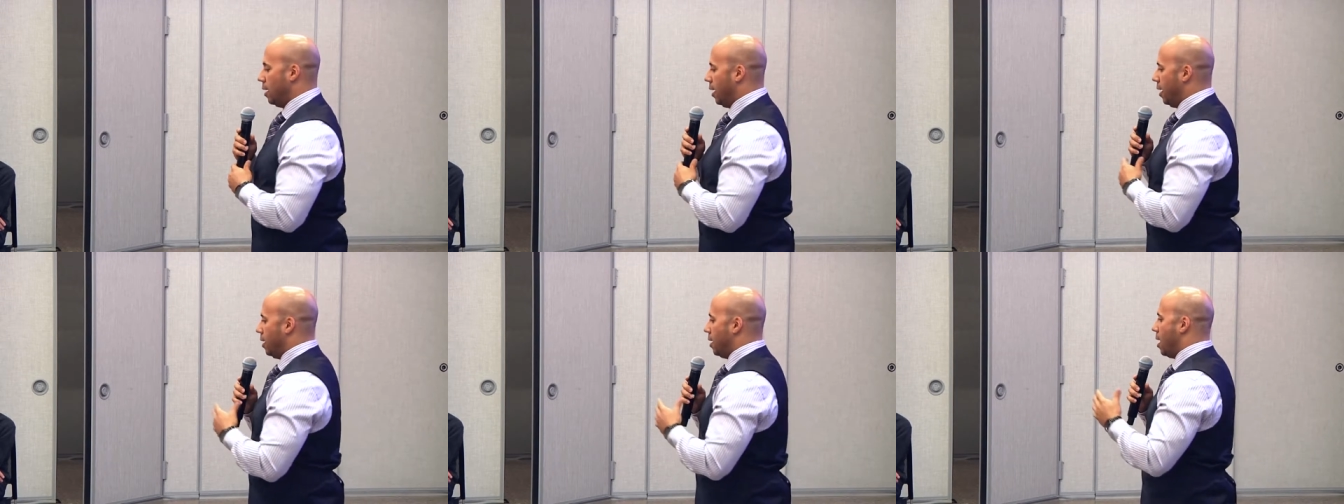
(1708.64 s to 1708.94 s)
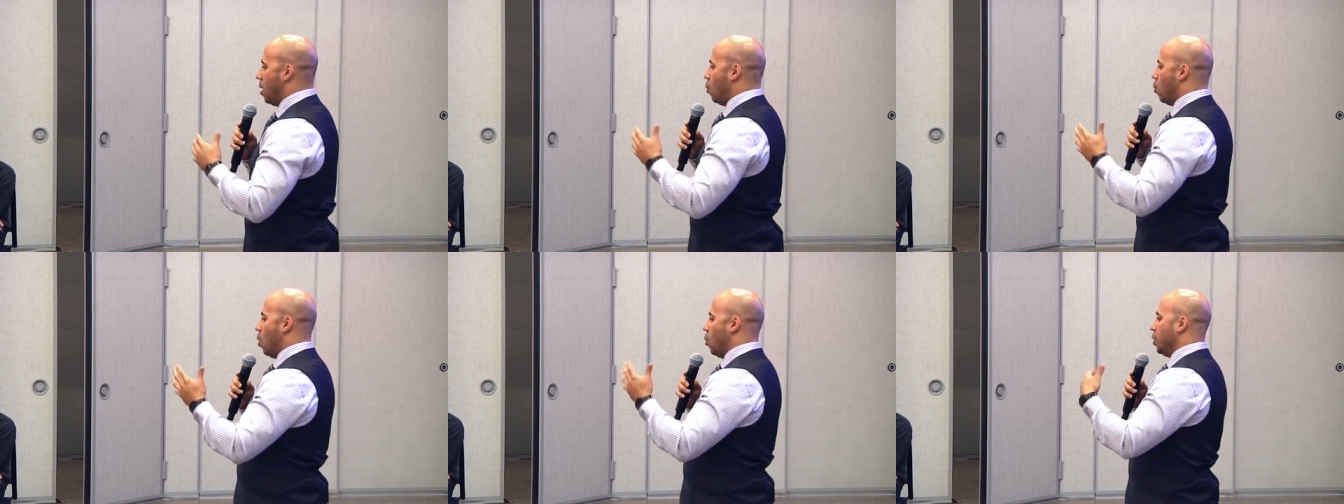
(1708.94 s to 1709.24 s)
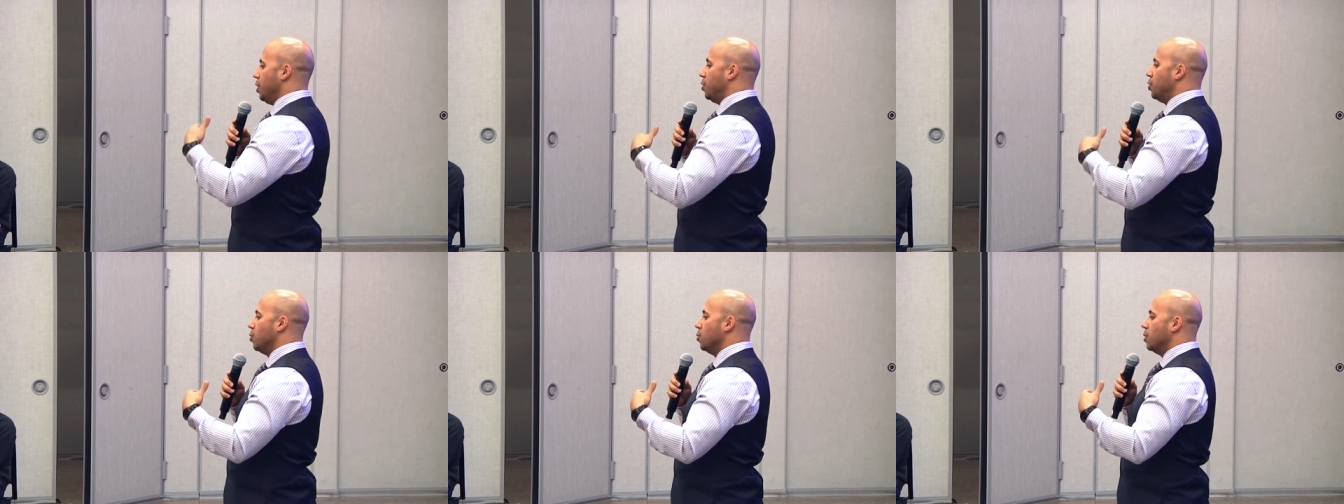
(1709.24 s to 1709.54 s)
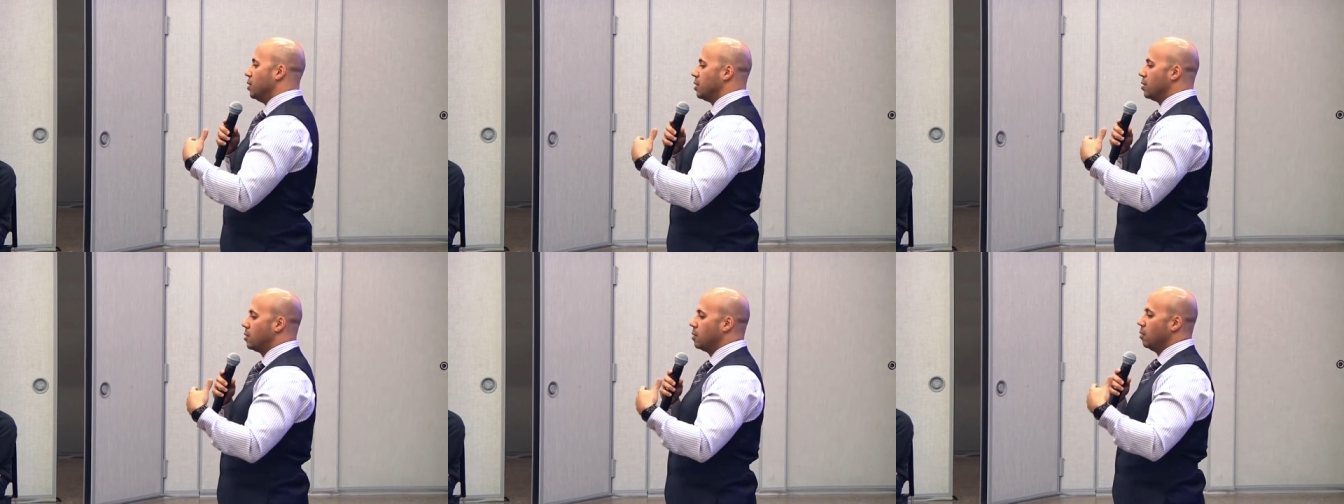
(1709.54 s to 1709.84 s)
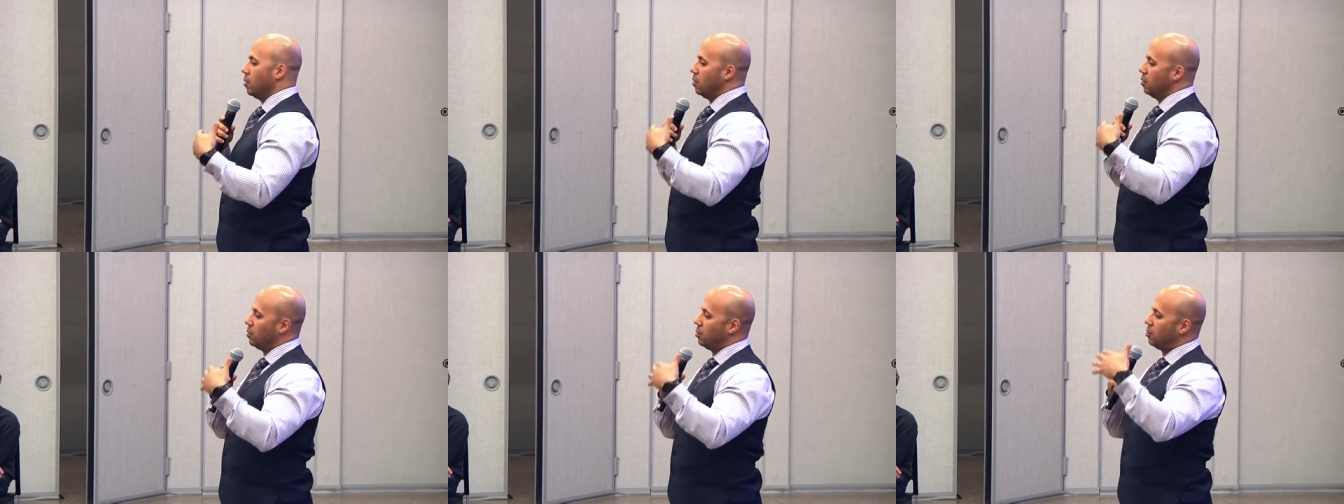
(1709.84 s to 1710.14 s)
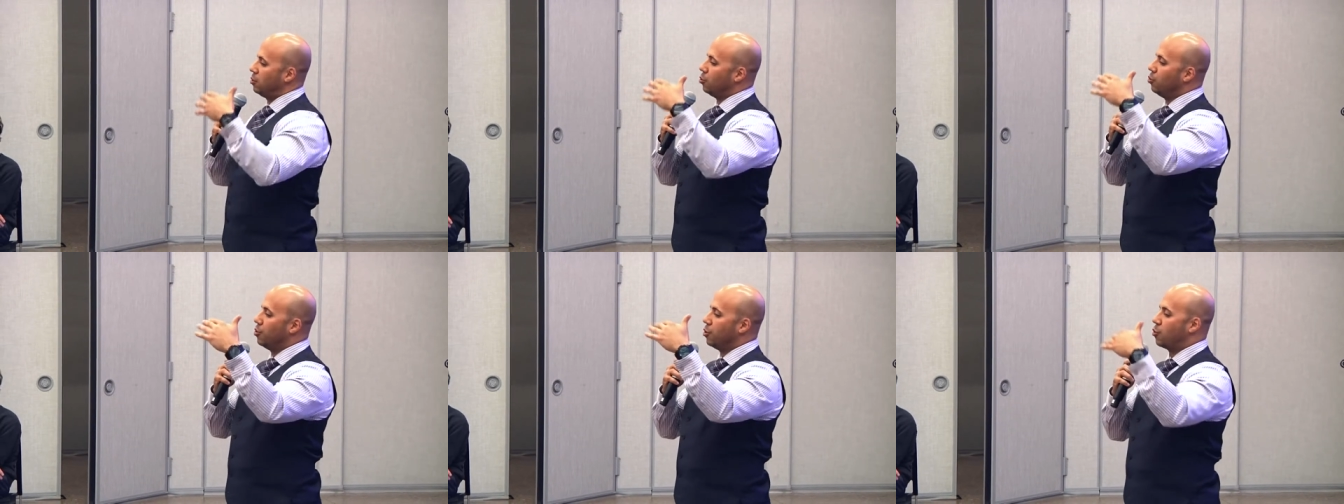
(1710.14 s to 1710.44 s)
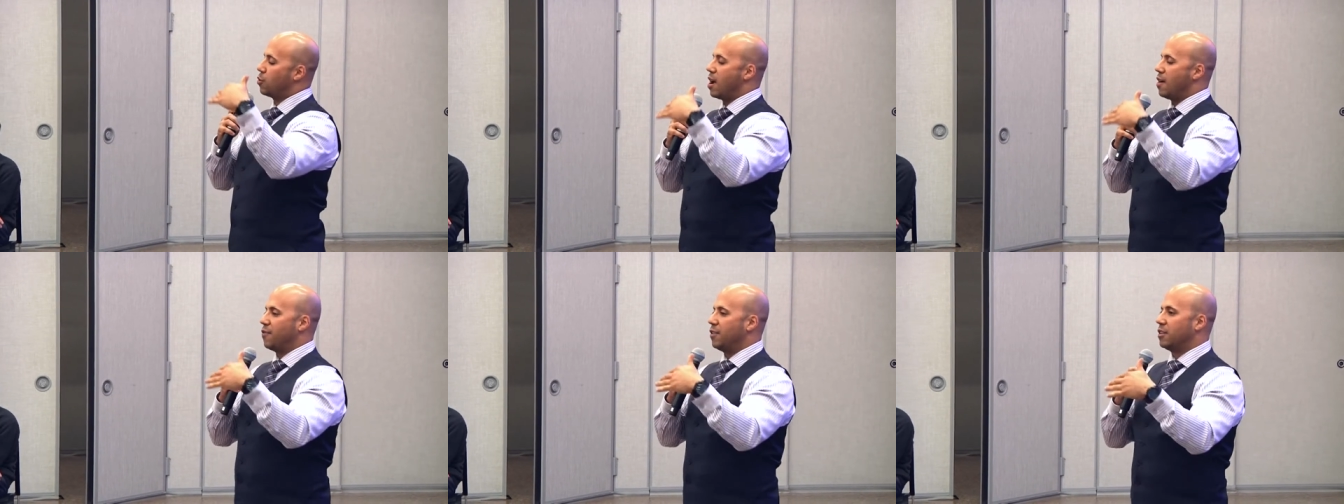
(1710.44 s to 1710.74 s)
and what we do is through the
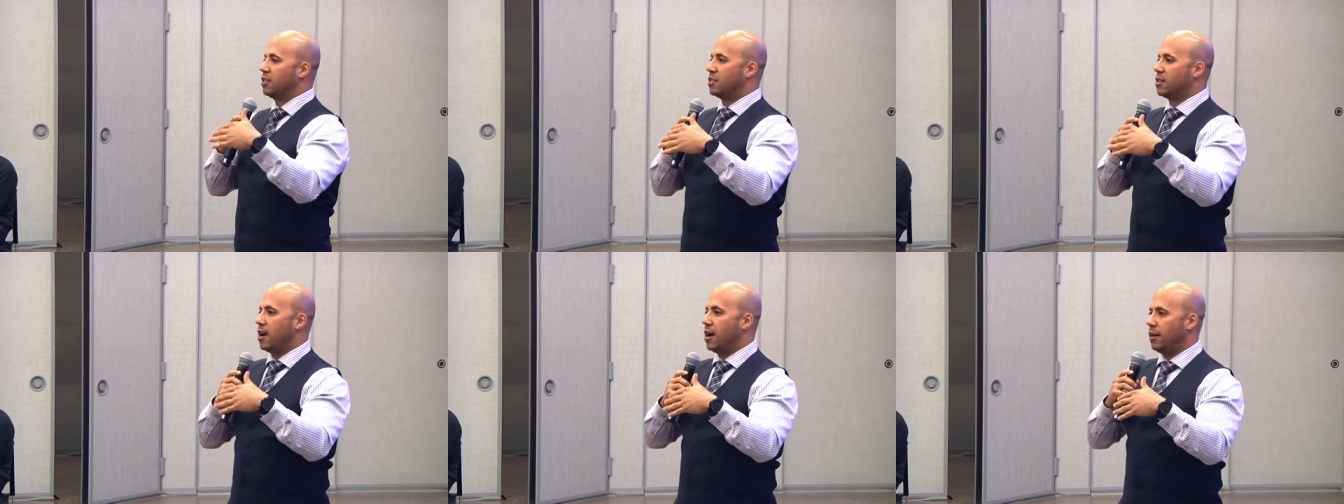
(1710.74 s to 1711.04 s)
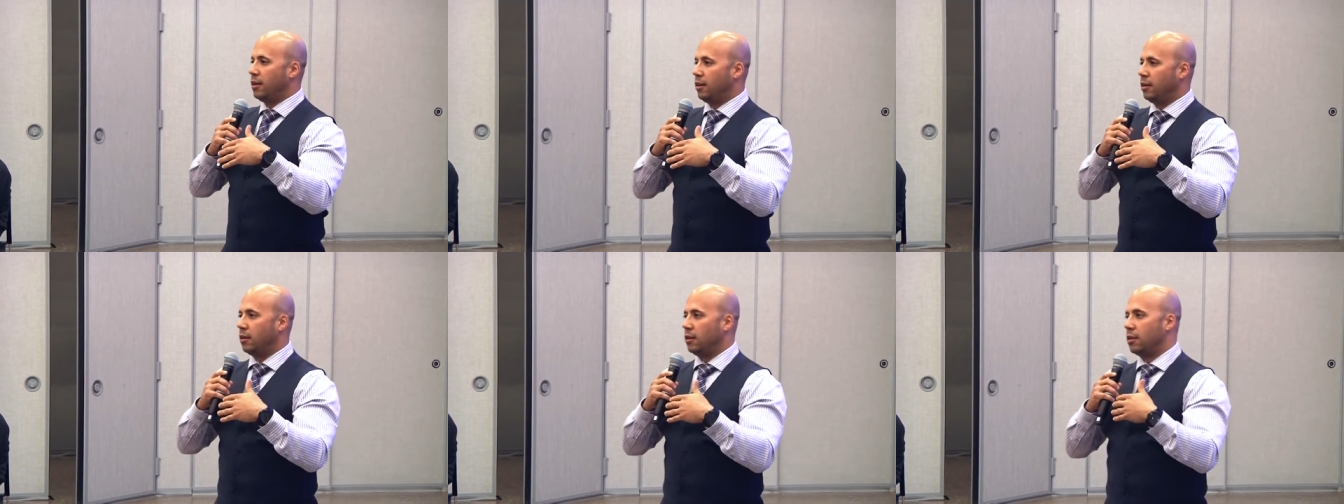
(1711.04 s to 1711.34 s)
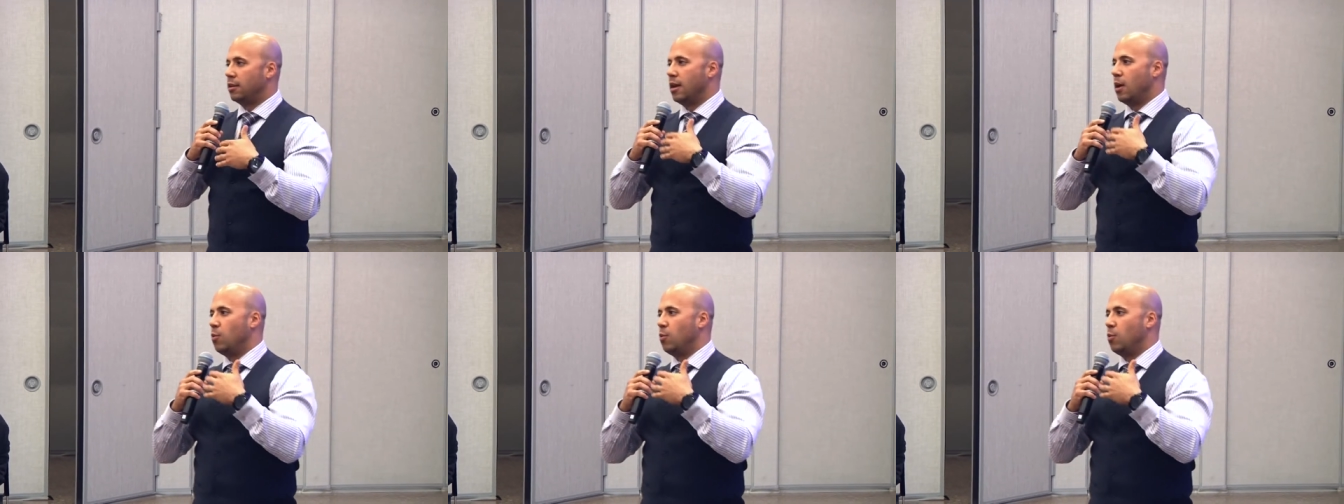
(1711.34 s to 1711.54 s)
graphic designing,